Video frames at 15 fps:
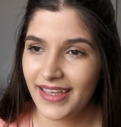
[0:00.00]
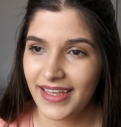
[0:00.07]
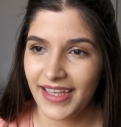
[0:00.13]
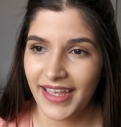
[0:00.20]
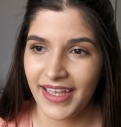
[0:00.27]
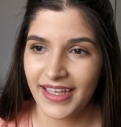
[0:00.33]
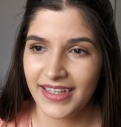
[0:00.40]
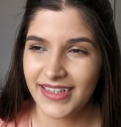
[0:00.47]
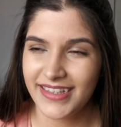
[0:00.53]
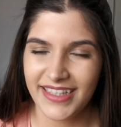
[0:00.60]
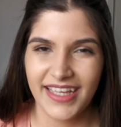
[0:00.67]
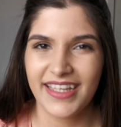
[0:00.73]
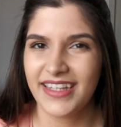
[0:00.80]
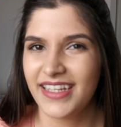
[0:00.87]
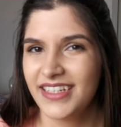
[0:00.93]
And
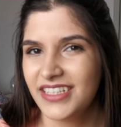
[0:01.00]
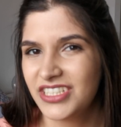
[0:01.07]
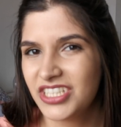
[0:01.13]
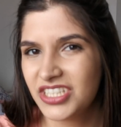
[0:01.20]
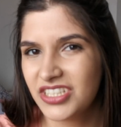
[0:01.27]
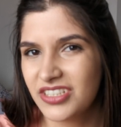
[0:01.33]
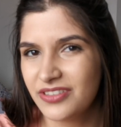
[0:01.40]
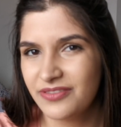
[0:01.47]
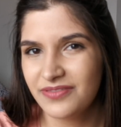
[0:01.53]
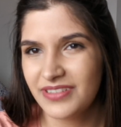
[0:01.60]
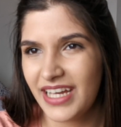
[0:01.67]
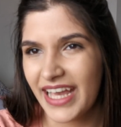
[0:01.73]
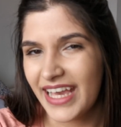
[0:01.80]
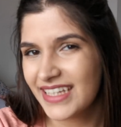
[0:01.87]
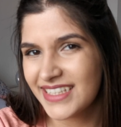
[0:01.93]
yeah, then it just,
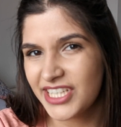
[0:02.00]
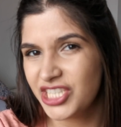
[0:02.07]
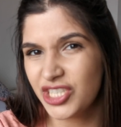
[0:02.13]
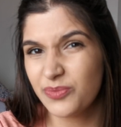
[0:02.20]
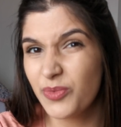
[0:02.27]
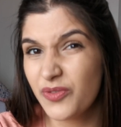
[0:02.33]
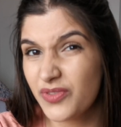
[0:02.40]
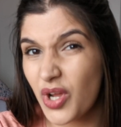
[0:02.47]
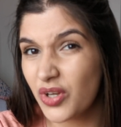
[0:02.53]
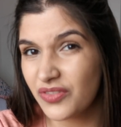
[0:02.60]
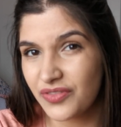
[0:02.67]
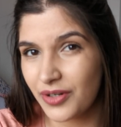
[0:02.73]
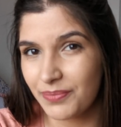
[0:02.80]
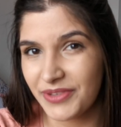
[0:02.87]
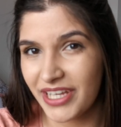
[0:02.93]
I guess I just moved
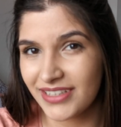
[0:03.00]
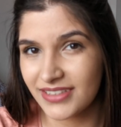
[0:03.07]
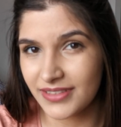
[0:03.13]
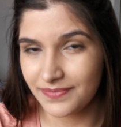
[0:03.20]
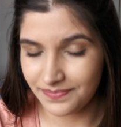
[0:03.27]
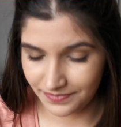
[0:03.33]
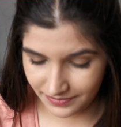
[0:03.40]
on from that.